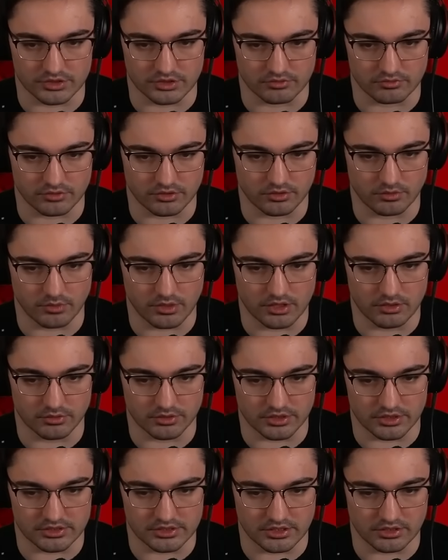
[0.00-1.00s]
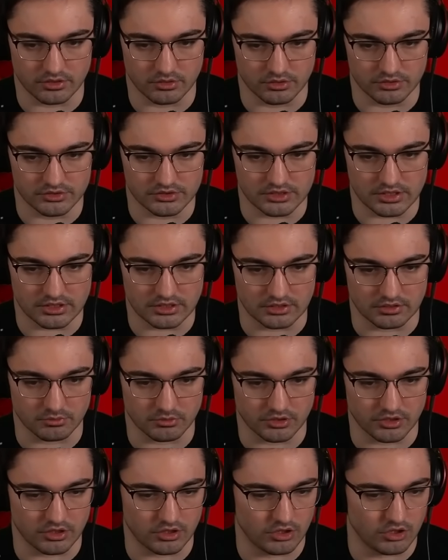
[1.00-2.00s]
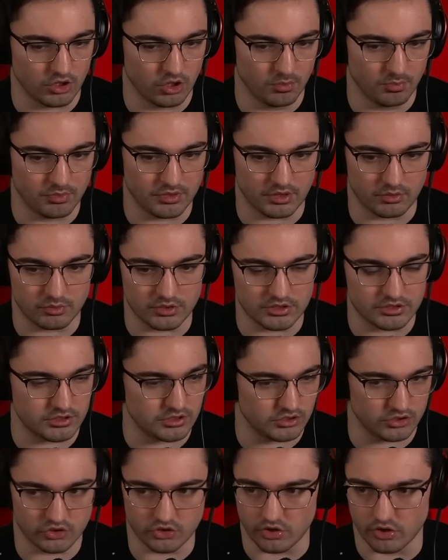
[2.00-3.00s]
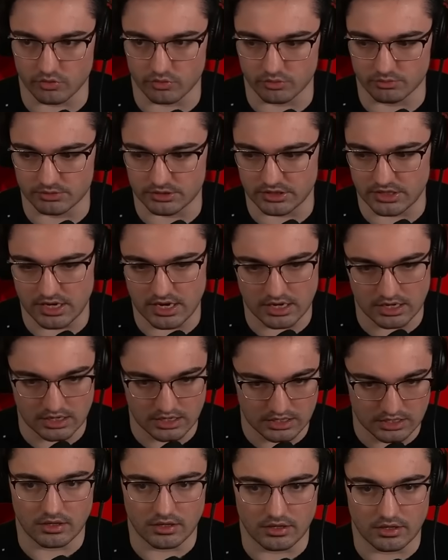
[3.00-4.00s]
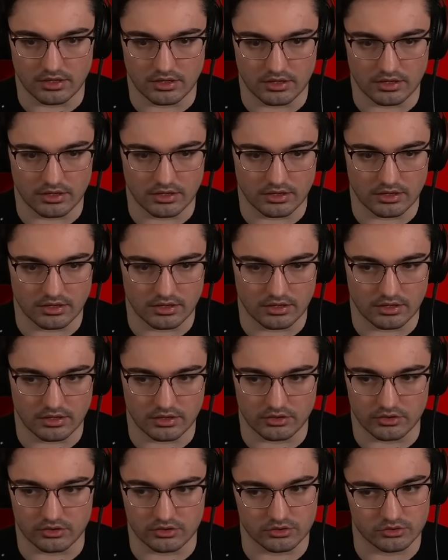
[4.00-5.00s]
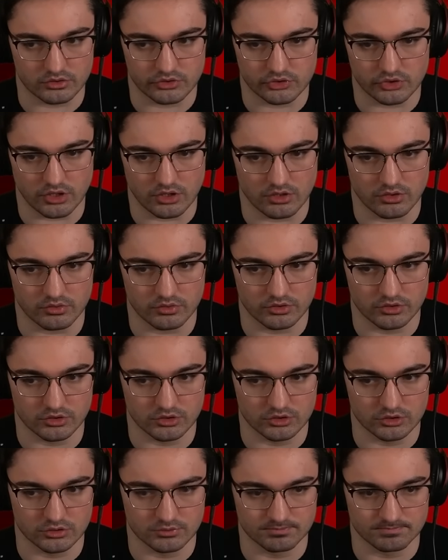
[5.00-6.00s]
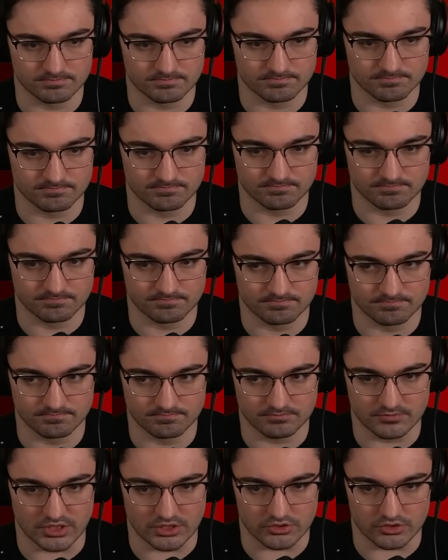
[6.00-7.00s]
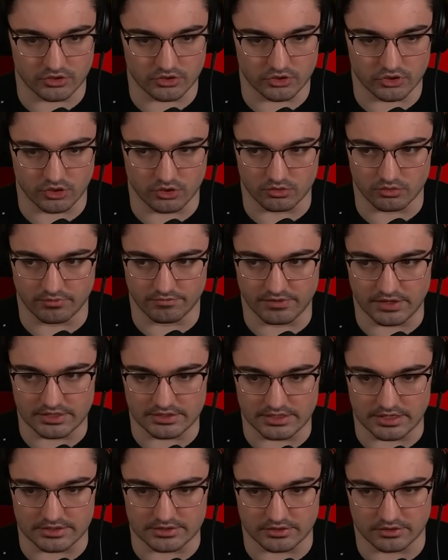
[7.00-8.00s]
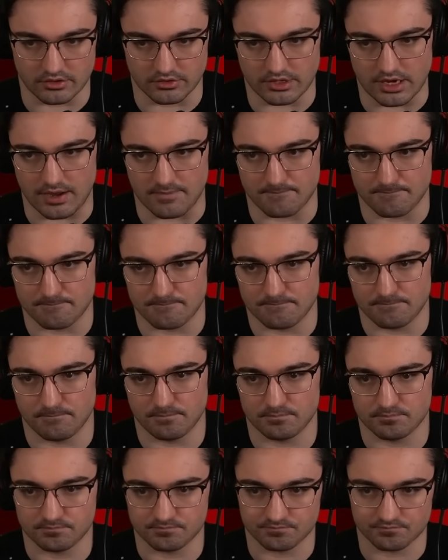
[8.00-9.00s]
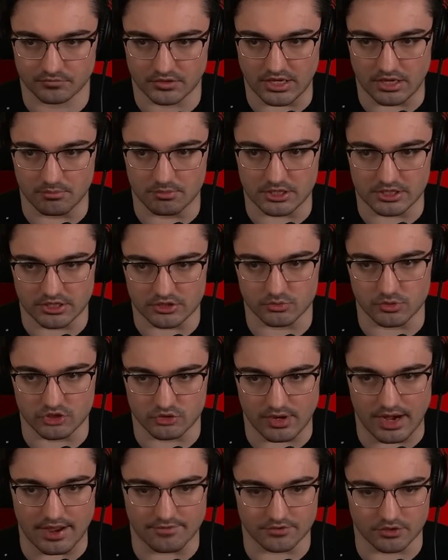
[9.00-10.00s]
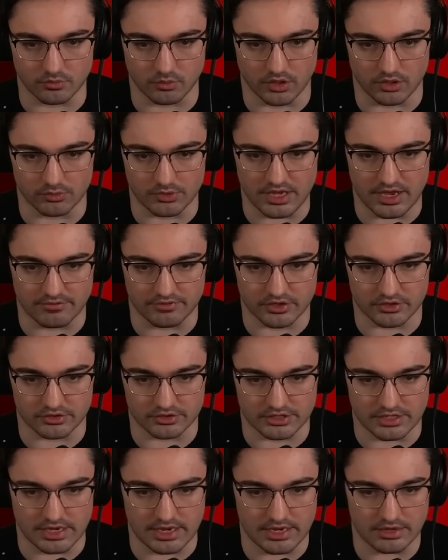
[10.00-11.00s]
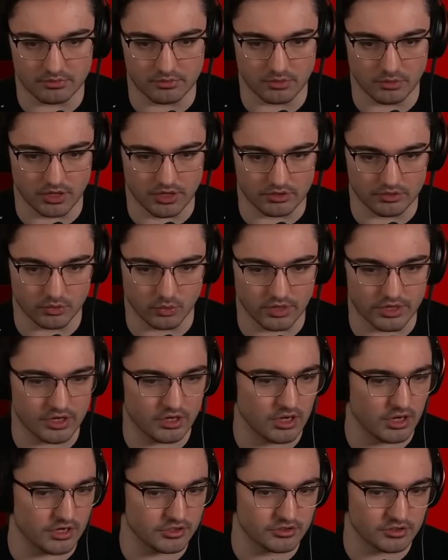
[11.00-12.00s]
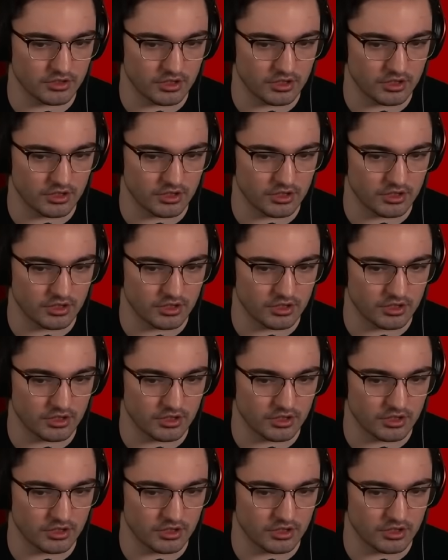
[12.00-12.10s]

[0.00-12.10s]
out really well. We're going to take Gold Sink, and we're going to hope that we see a showroom today. No showroom. There's our showroom. Fantastic. Okay. And because we drafted one, we have another die. We want a 20 cost